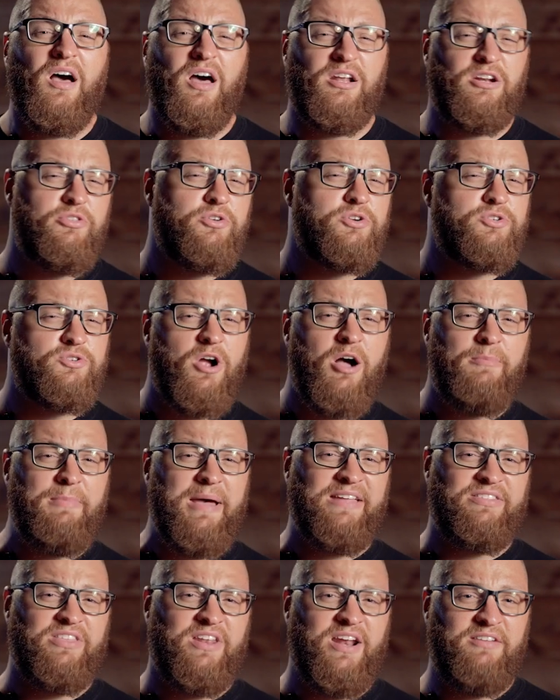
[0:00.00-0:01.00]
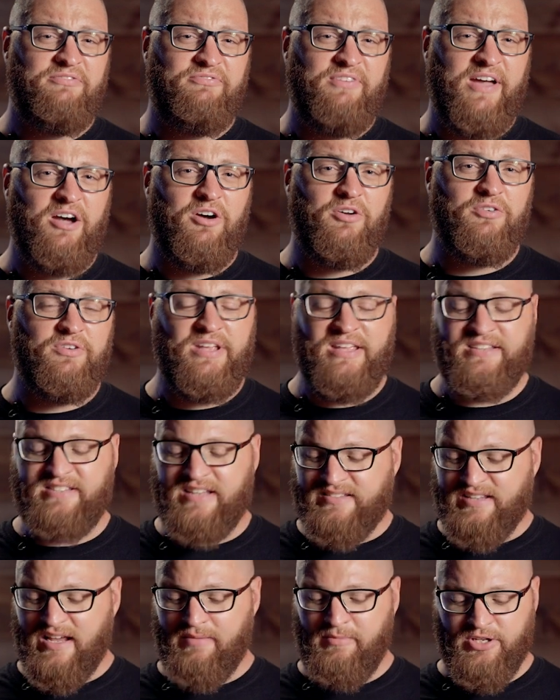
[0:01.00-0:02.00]
Another drawback that I found is,
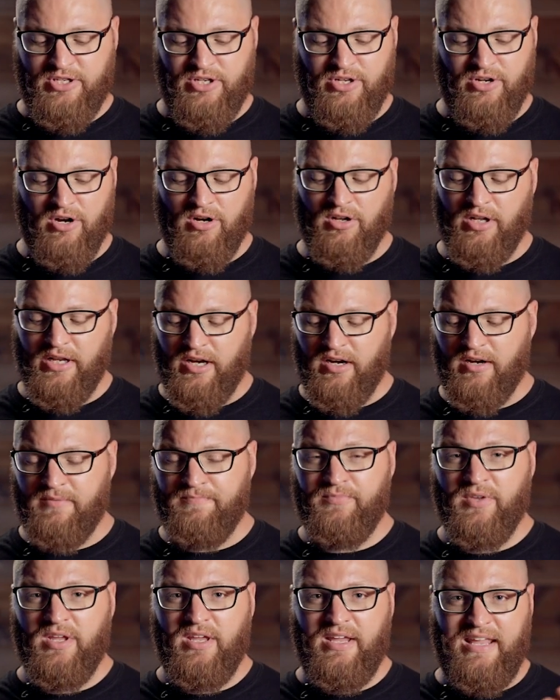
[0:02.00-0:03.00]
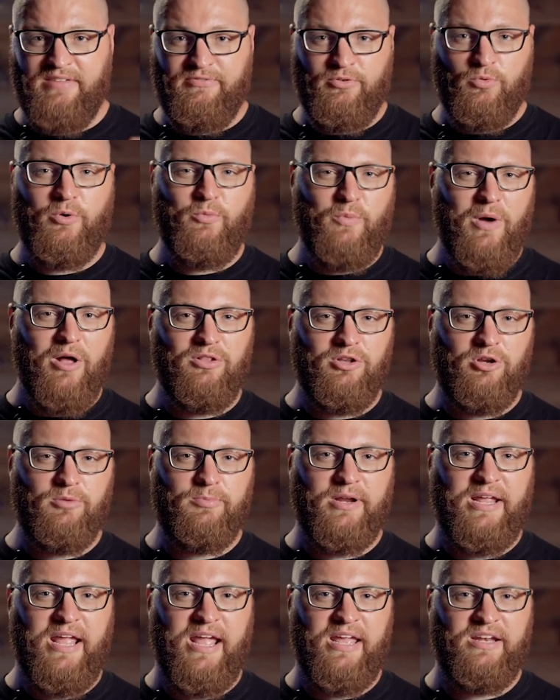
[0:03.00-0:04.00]
as I mentioned earlier, even when well
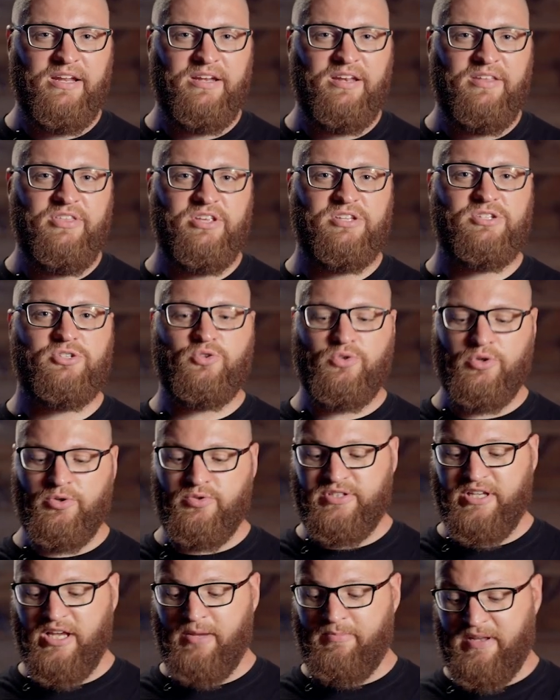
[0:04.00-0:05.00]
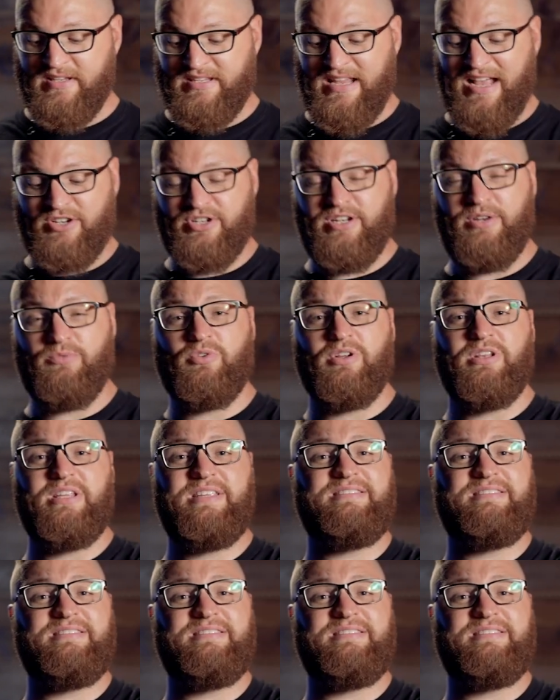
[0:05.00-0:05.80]
lubricated, this true zip is actually really